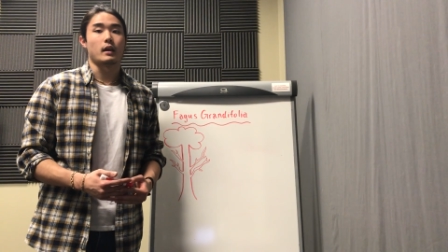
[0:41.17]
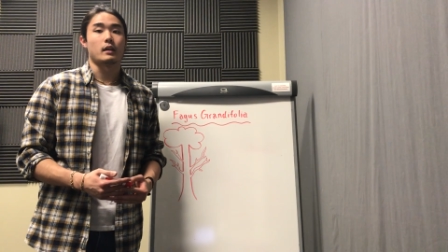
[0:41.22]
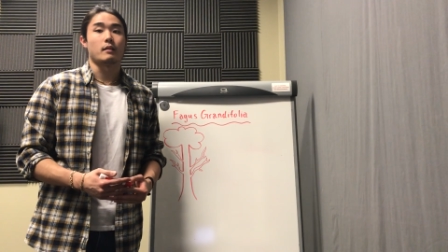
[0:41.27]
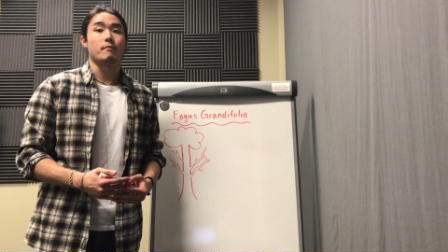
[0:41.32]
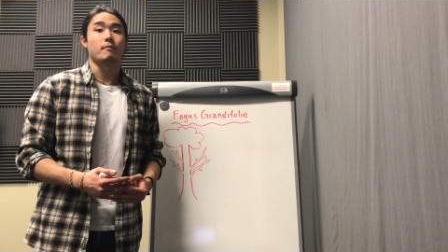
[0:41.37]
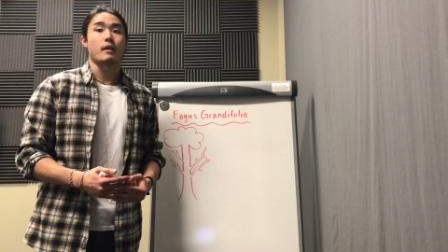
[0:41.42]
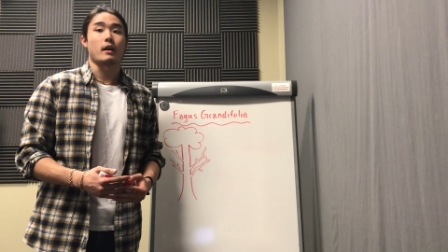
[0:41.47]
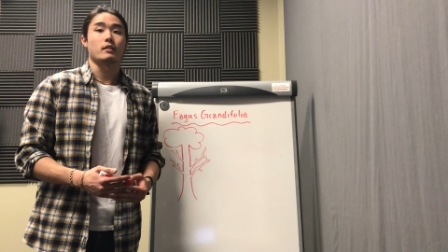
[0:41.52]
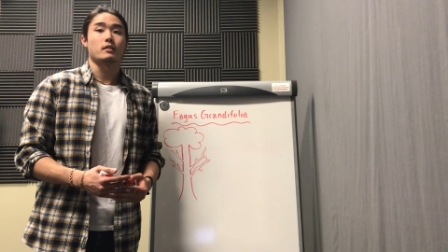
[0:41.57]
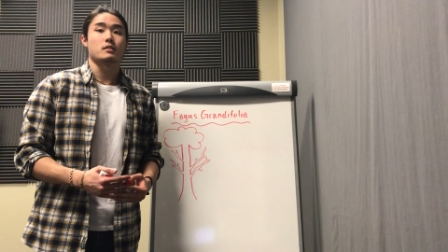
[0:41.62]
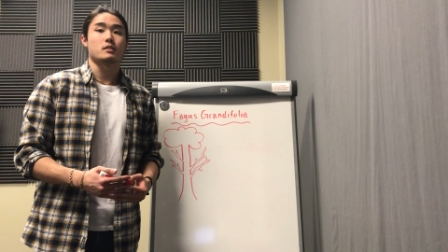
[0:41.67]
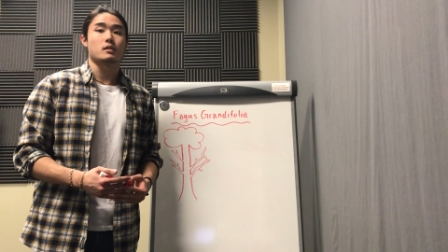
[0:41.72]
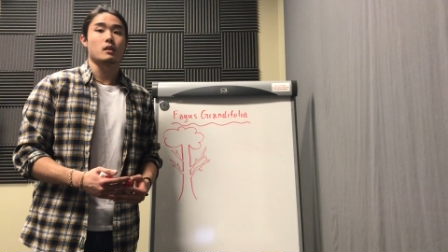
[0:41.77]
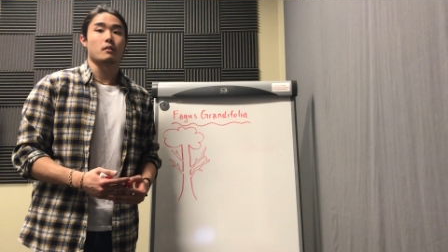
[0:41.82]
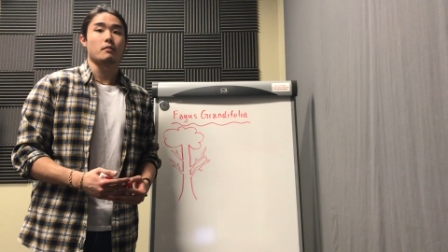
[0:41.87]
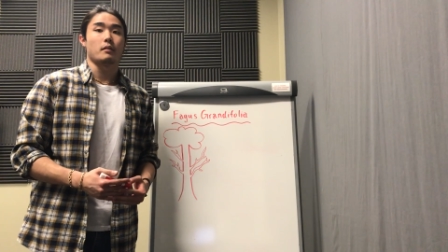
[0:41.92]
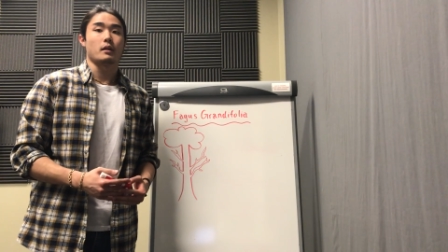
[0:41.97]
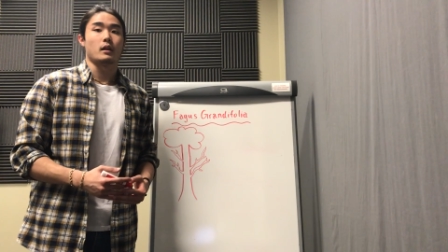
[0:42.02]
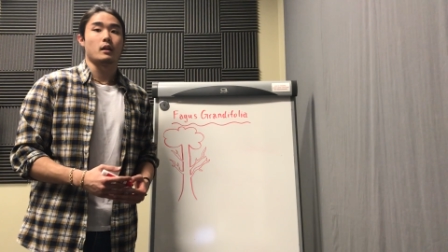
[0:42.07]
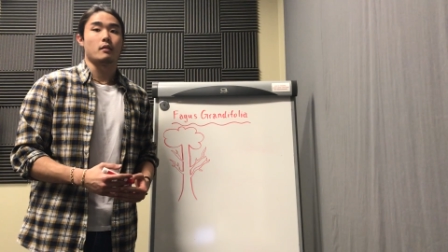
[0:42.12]
and it found
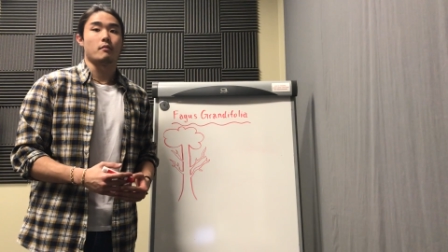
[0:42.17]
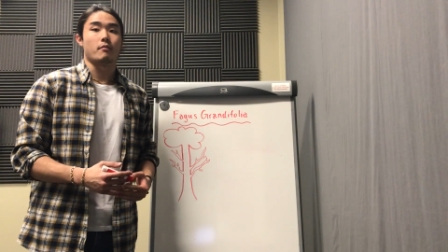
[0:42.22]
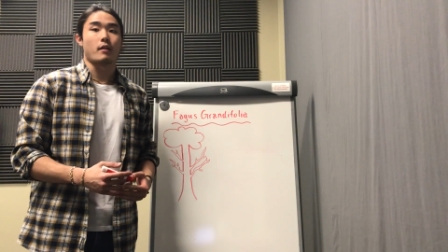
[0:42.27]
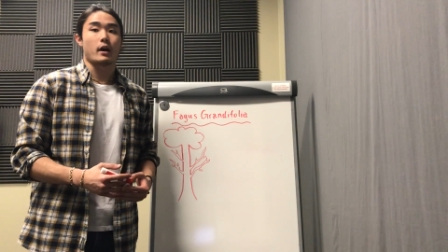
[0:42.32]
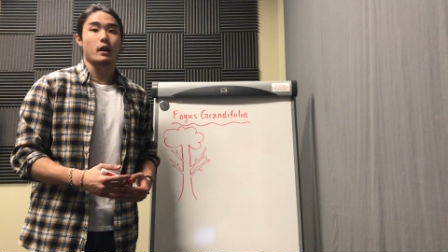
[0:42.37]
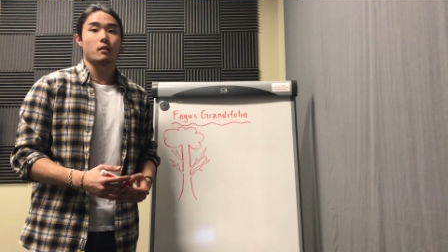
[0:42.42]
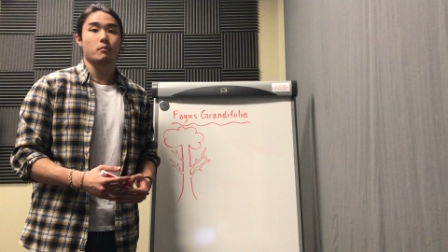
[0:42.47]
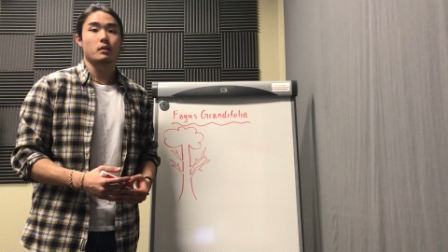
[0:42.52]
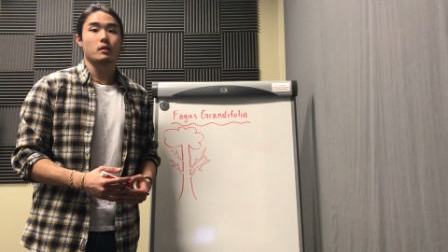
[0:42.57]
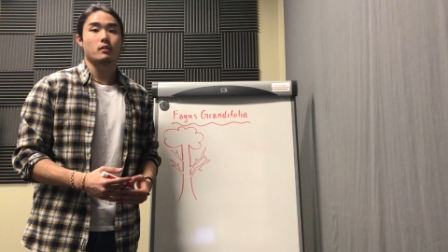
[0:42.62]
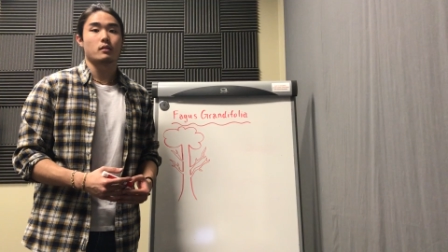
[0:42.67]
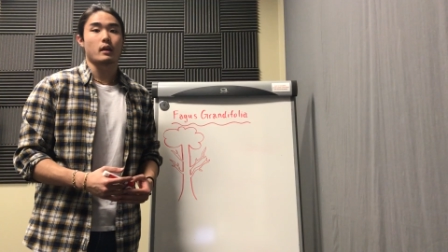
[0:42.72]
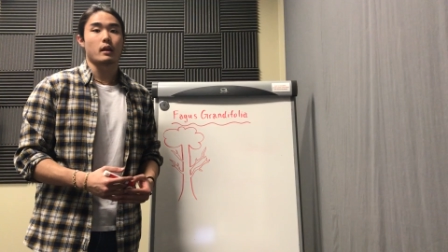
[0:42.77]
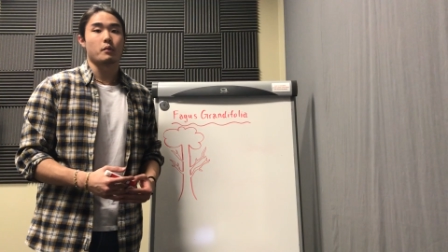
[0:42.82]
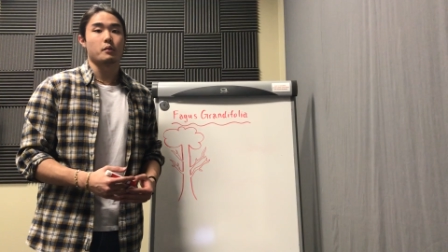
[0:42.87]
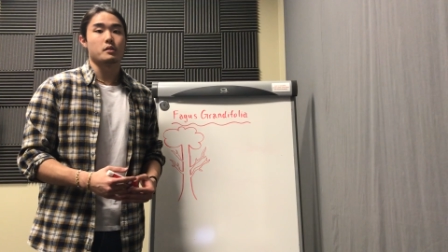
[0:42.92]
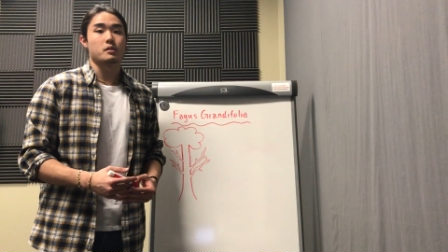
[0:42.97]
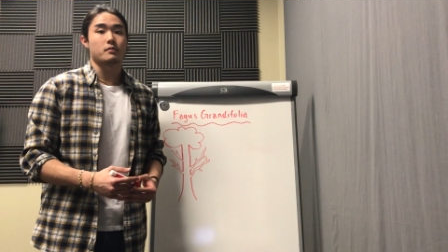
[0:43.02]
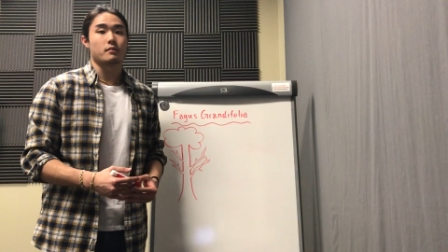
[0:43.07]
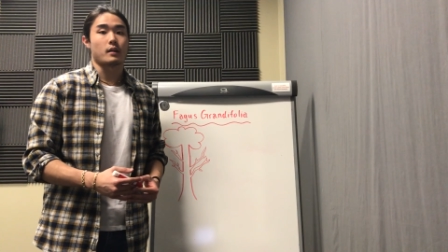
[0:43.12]
itself in an environment that
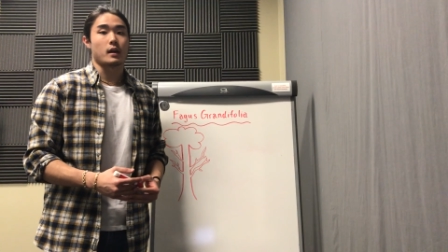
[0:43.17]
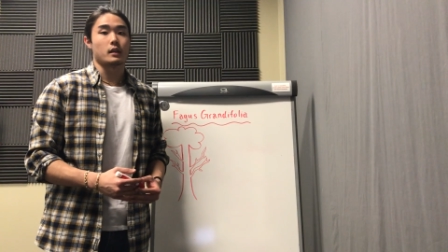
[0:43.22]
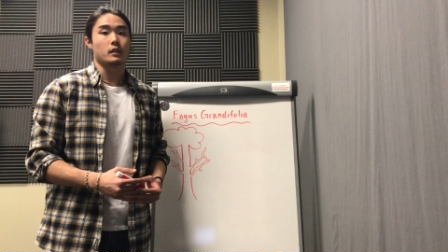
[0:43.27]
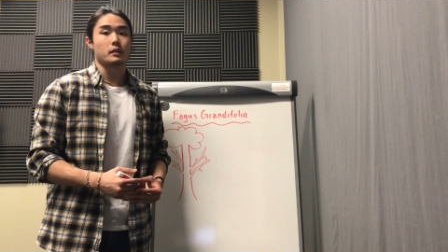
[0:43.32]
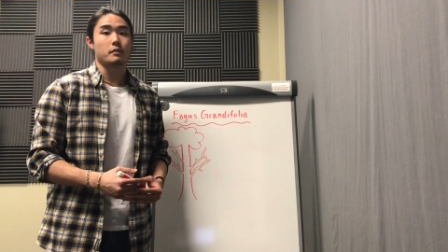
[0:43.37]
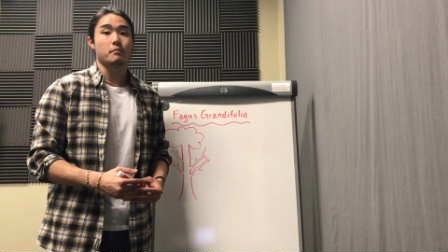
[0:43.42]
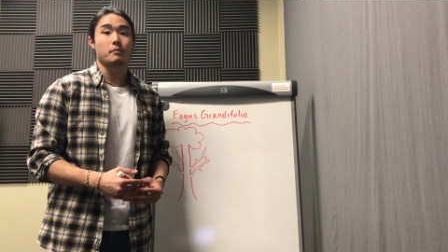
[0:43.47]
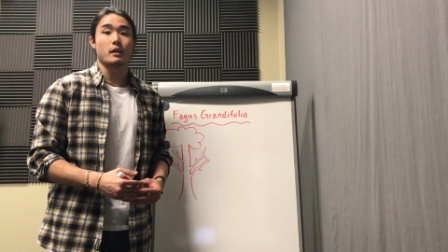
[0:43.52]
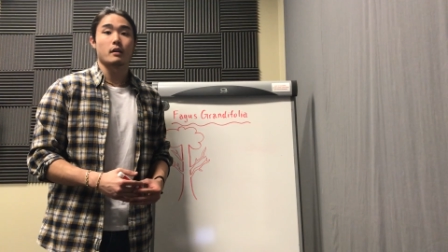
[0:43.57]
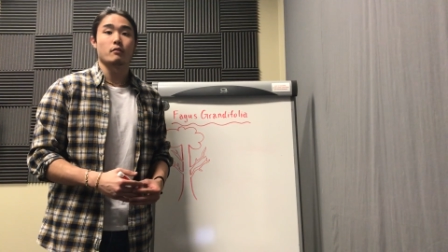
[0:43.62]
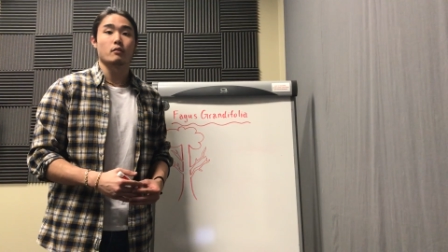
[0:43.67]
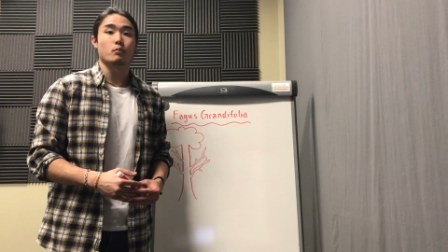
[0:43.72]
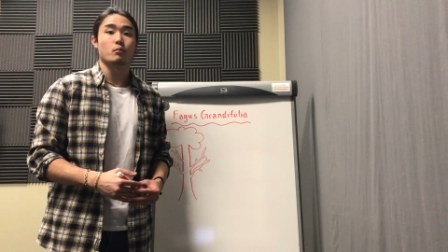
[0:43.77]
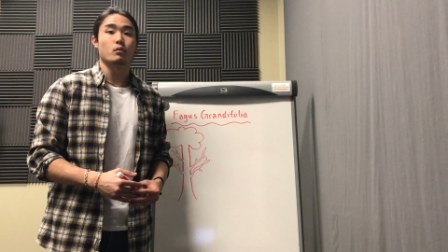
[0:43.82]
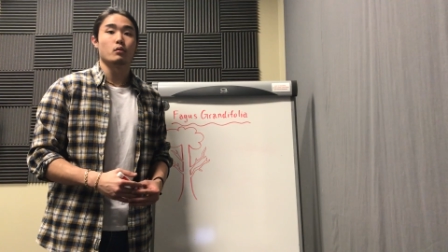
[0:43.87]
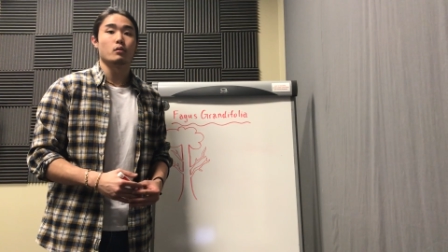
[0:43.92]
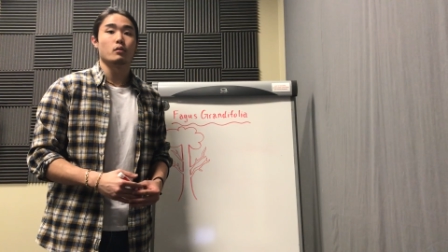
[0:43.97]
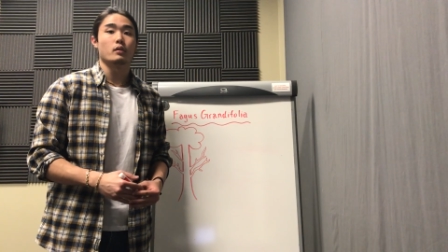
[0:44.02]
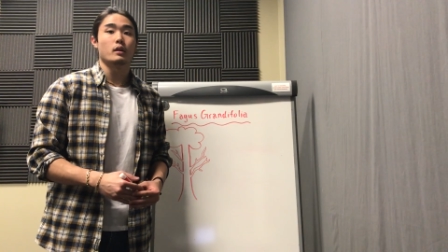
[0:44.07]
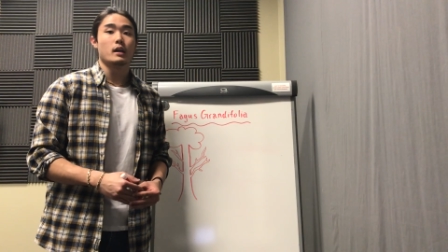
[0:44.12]
was finally
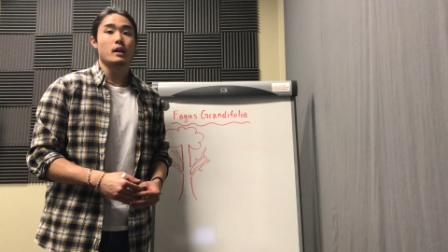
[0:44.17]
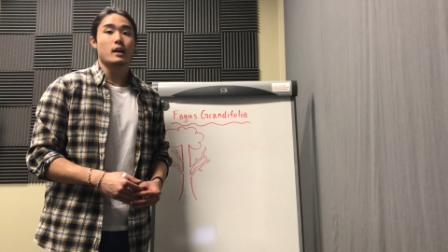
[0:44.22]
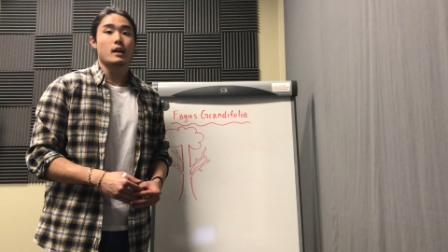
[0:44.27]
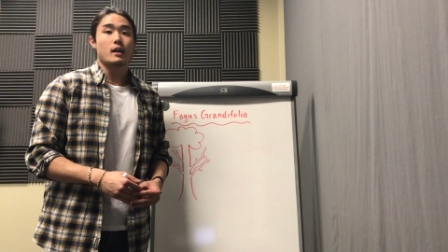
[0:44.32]
favorable,